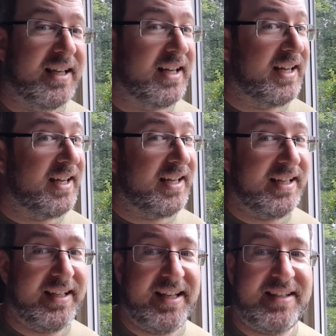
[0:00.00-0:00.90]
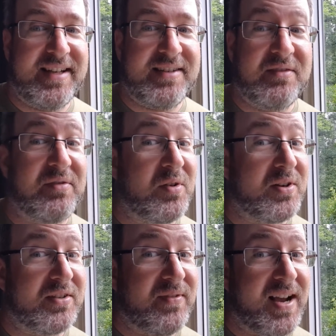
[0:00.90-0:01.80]
uh, it doesn't
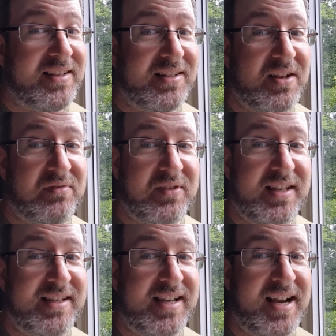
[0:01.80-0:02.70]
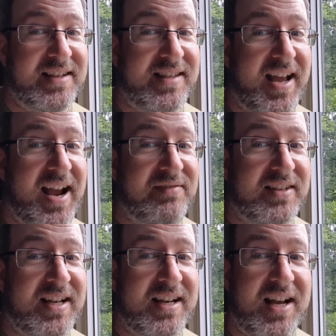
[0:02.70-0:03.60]
focus fast enough for these guys. They have
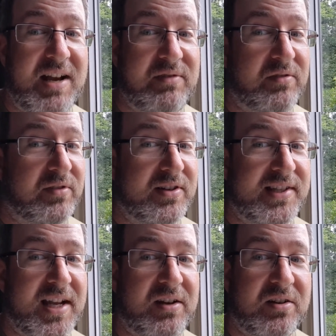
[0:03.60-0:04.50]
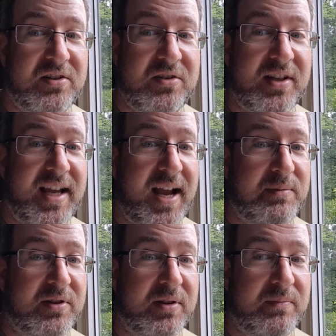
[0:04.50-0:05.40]
to kind of hover for a second or two to
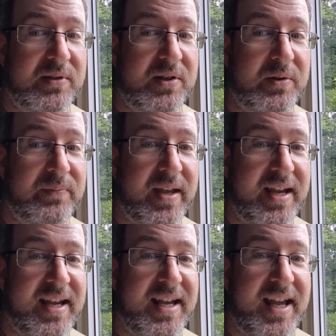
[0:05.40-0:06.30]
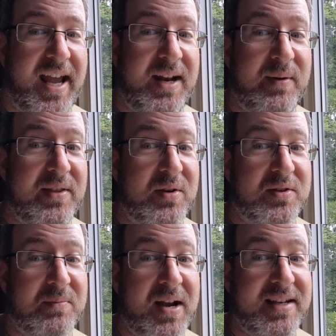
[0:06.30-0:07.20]
capture them. So anyway,
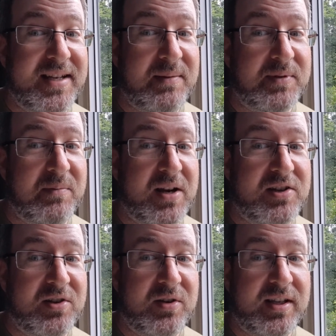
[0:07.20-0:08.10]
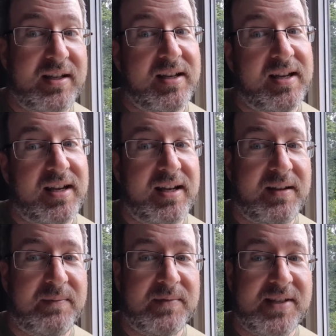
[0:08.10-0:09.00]
those are my tips, my shooting
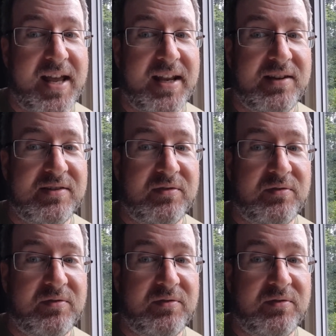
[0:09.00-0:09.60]
uh, settings